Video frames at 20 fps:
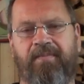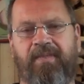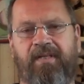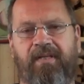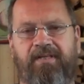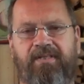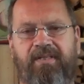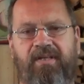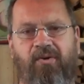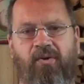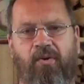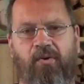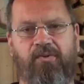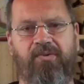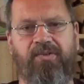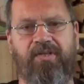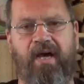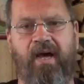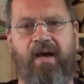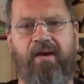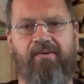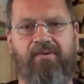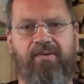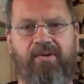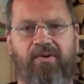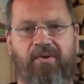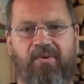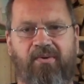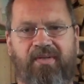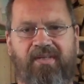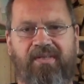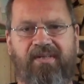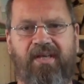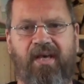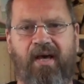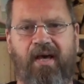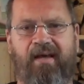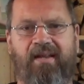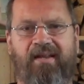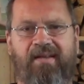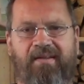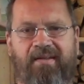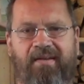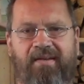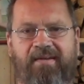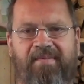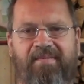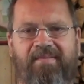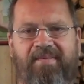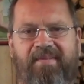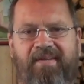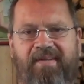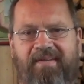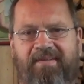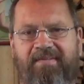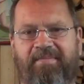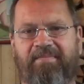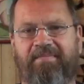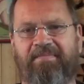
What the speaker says: It's in Ontario, in Canada. Yeah.